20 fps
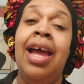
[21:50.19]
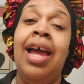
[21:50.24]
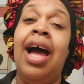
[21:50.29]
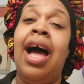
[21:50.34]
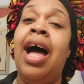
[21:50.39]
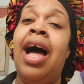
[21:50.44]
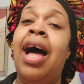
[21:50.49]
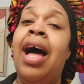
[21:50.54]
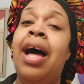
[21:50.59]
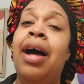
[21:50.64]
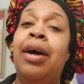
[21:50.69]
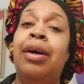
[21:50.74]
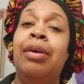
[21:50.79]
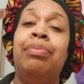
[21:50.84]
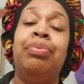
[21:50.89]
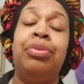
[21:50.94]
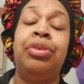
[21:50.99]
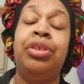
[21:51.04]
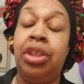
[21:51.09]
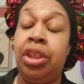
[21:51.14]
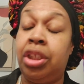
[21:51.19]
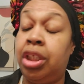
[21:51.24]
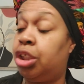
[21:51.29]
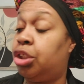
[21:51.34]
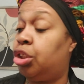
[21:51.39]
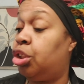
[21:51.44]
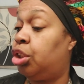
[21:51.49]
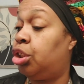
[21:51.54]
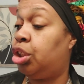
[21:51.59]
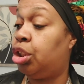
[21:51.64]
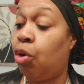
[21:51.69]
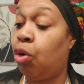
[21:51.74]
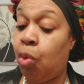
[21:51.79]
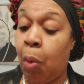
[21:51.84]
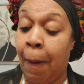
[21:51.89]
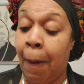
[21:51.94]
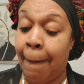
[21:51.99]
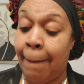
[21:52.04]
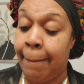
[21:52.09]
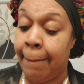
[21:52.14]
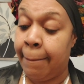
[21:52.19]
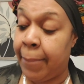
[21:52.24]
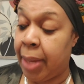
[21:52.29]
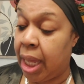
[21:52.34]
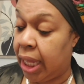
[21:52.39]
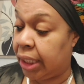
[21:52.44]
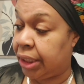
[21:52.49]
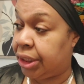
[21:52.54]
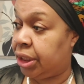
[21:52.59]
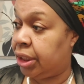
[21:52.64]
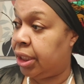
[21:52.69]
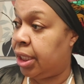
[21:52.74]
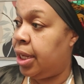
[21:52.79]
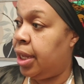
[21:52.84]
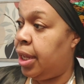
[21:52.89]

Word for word: I appreciate you so much.